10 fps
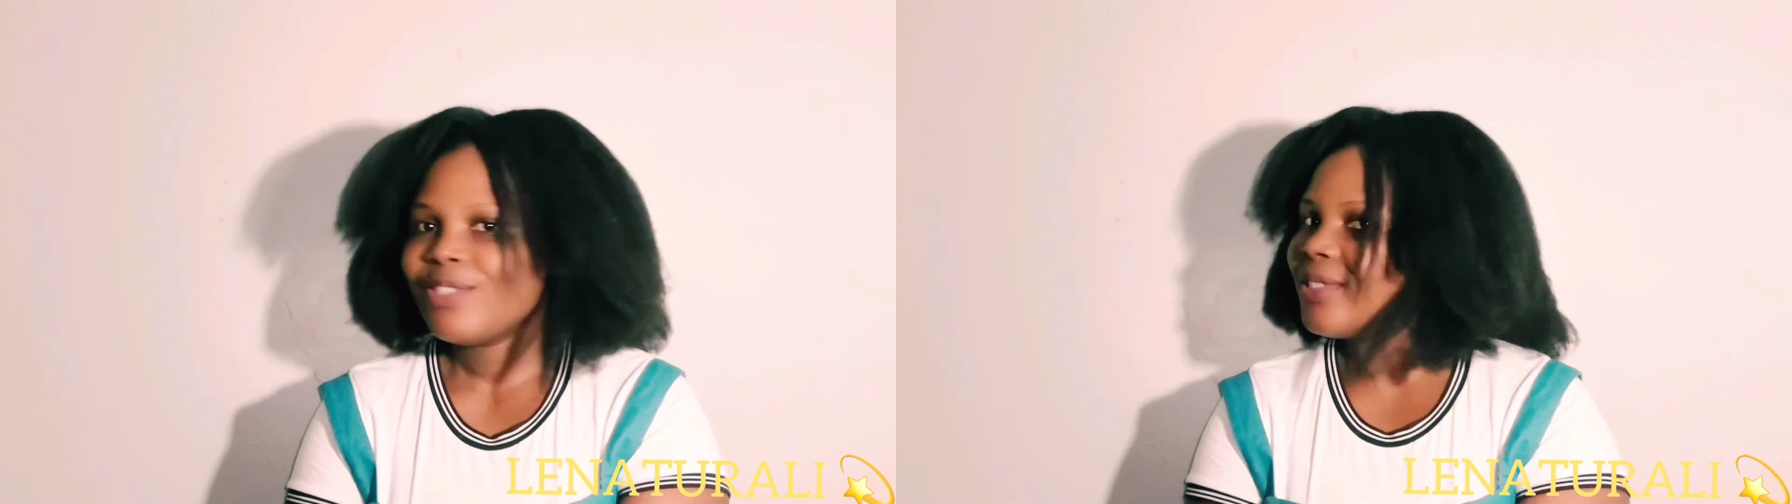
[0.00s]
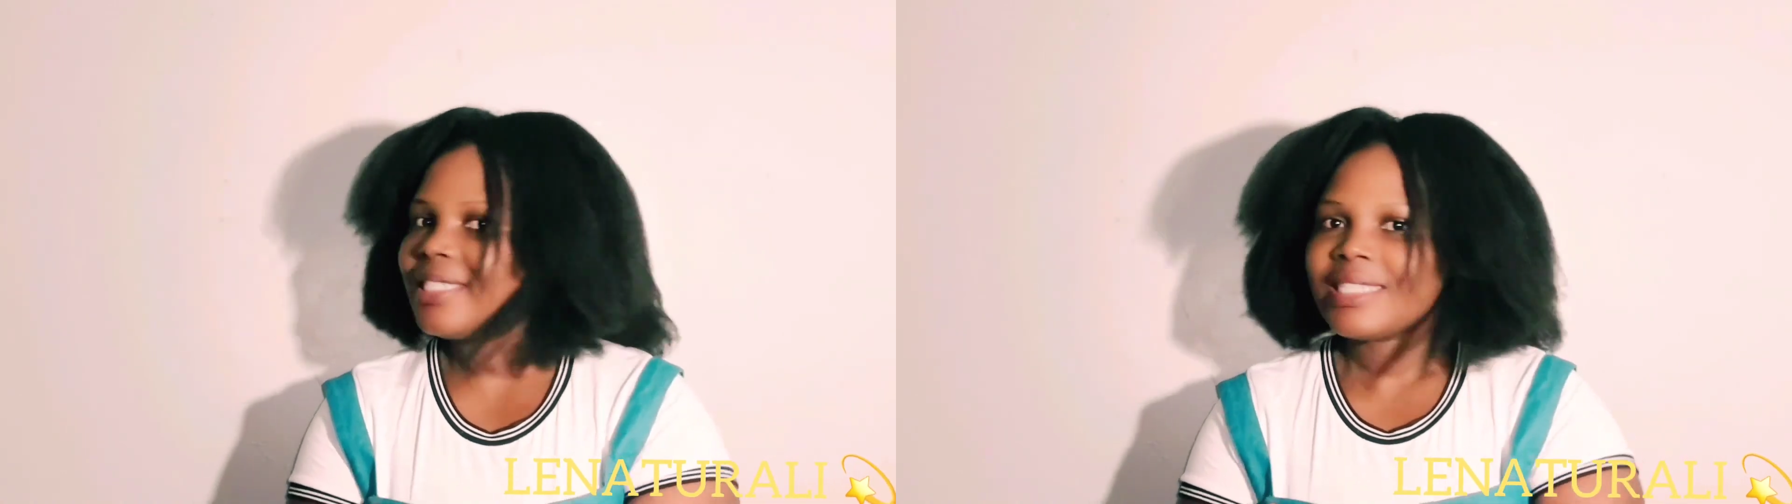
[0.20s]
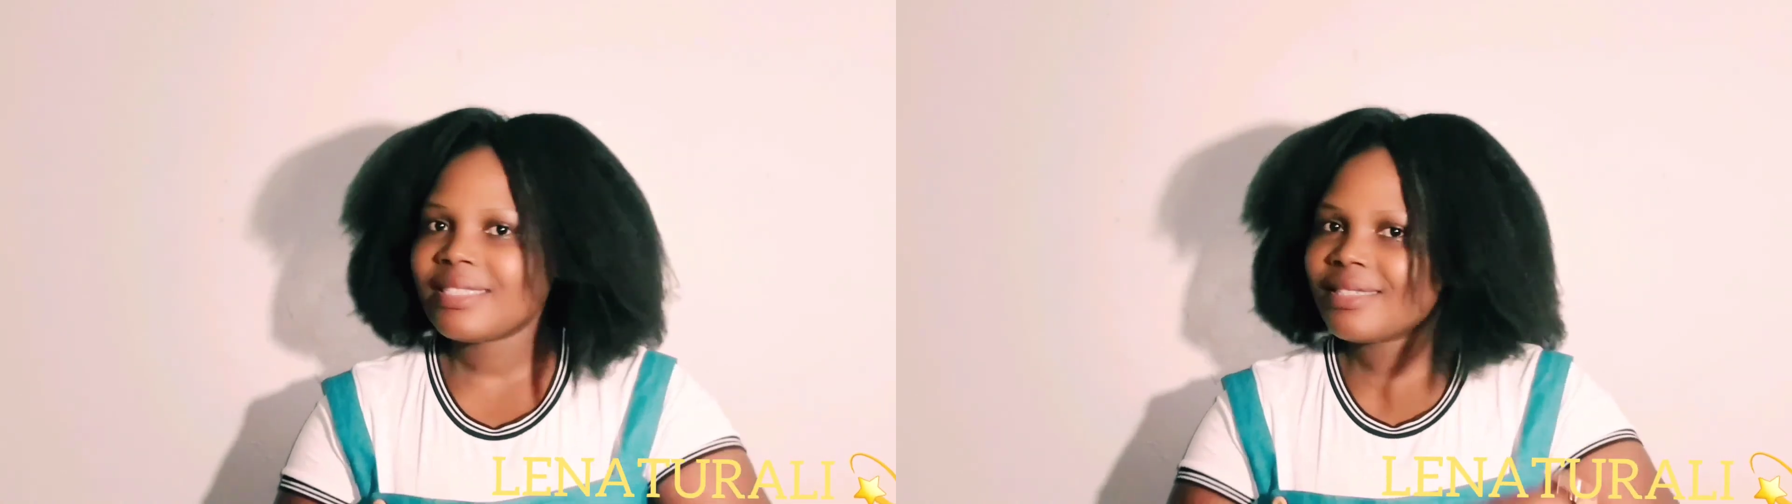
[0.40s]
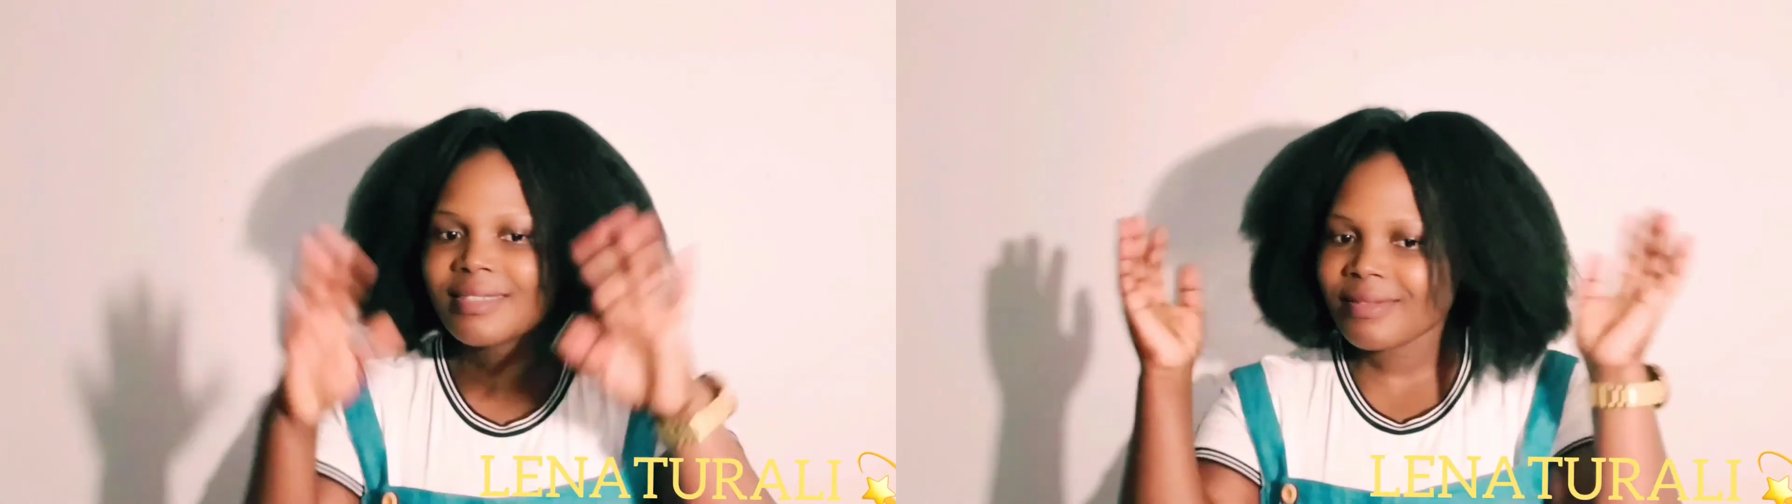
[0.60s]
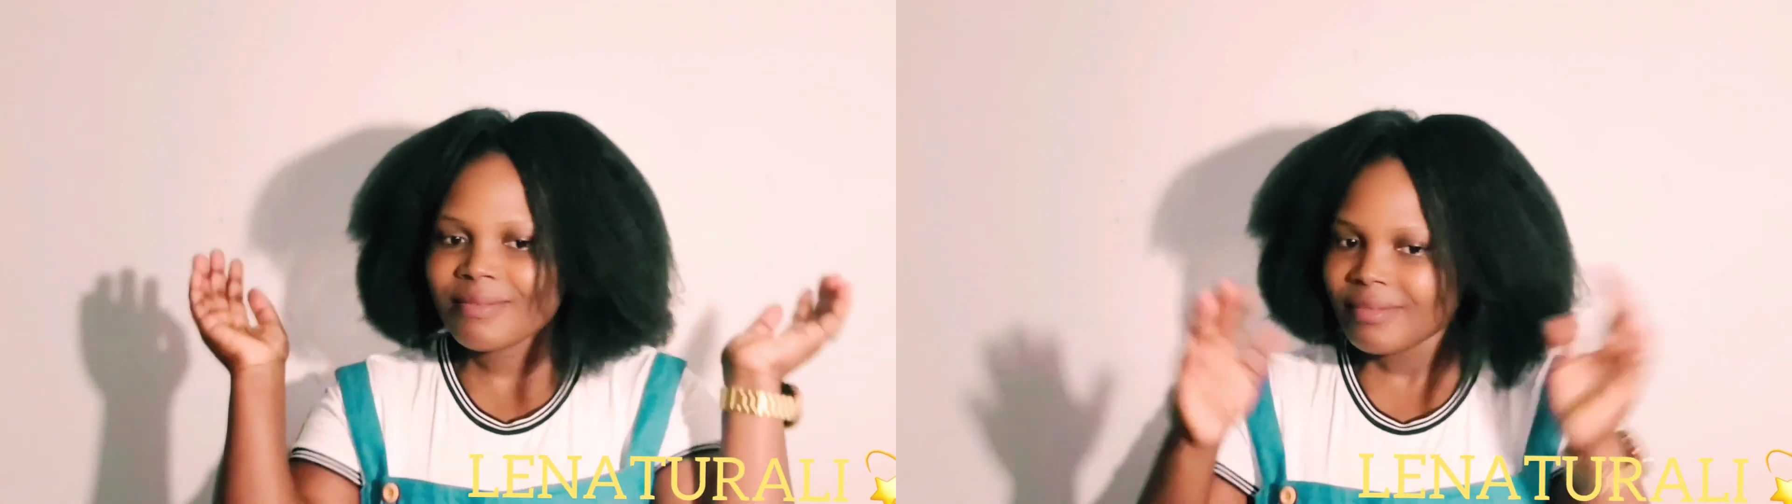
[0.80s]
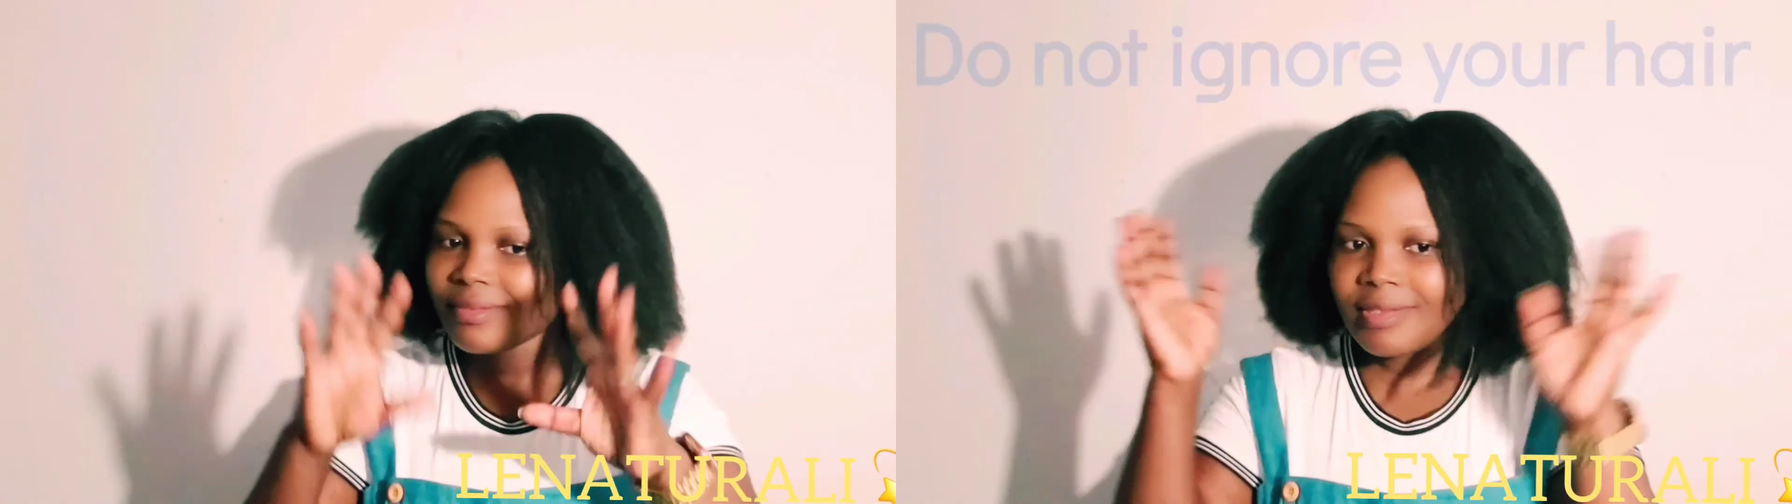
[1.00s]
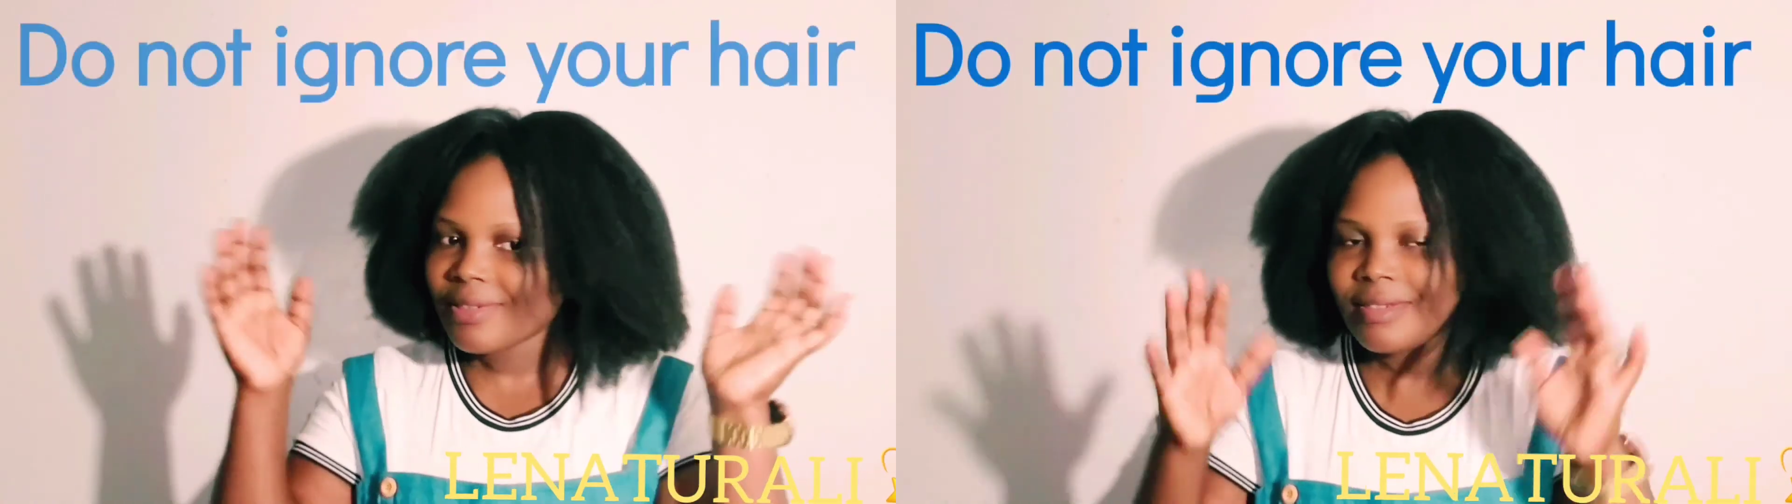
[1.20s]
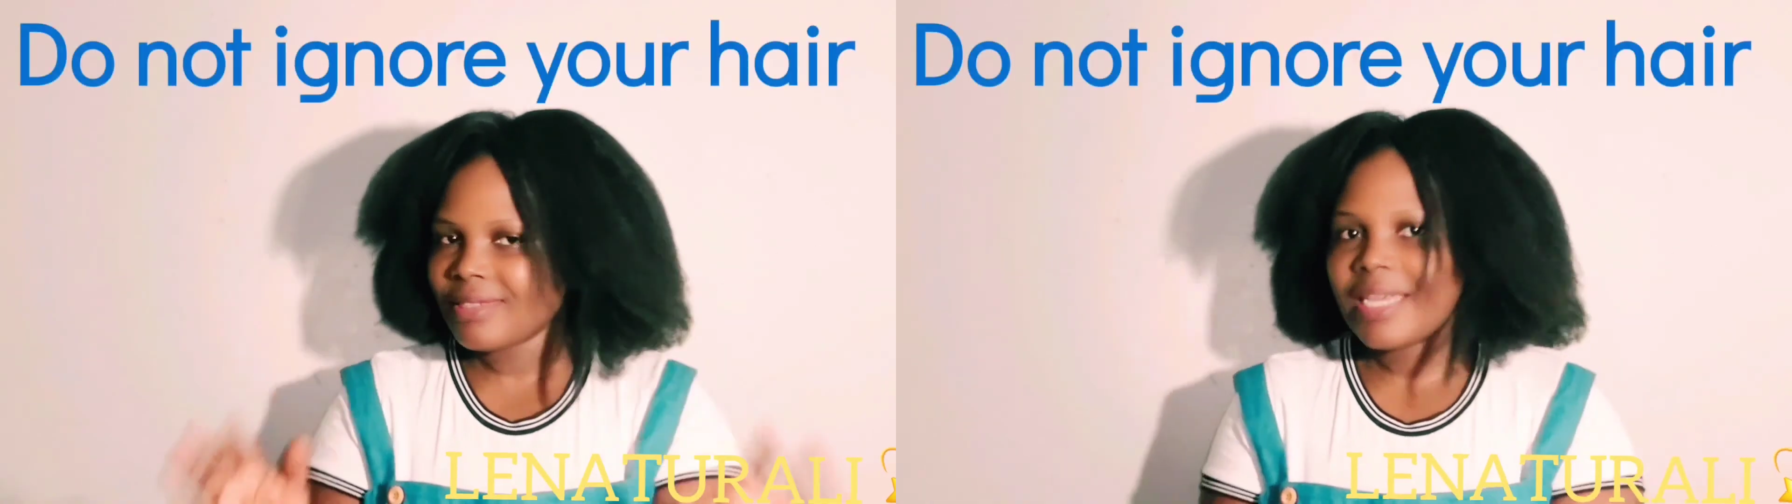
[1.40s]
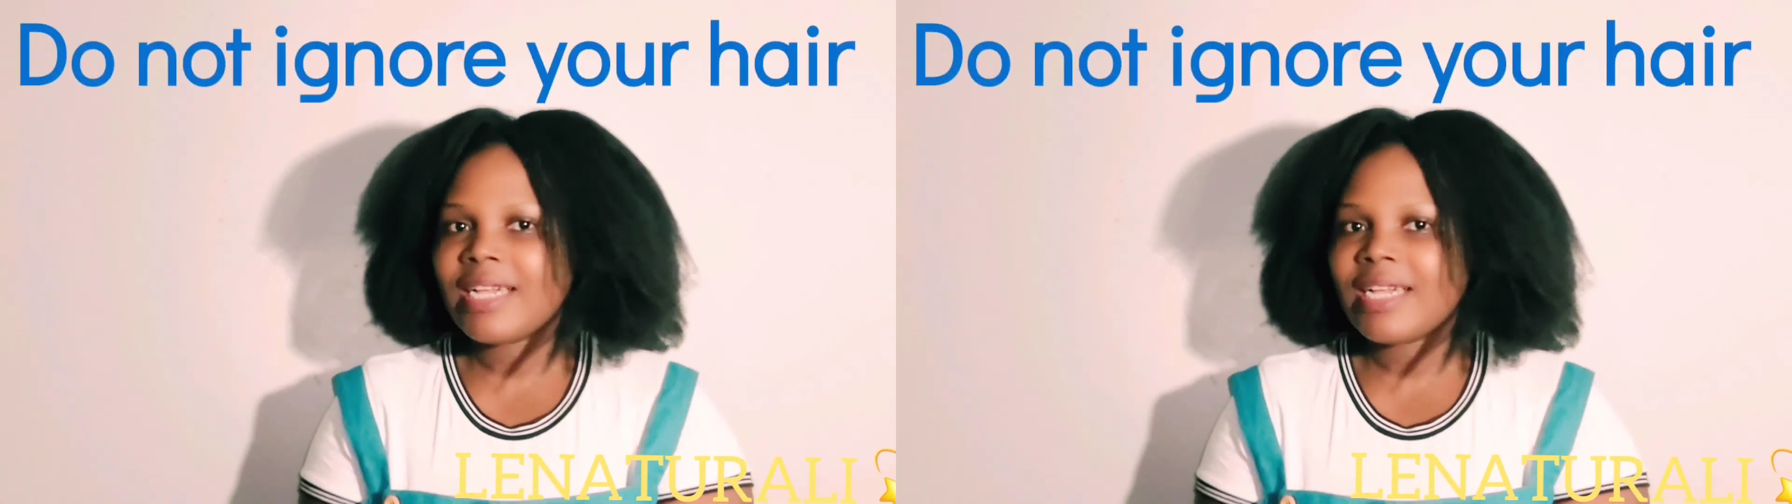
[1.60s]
Don't just, you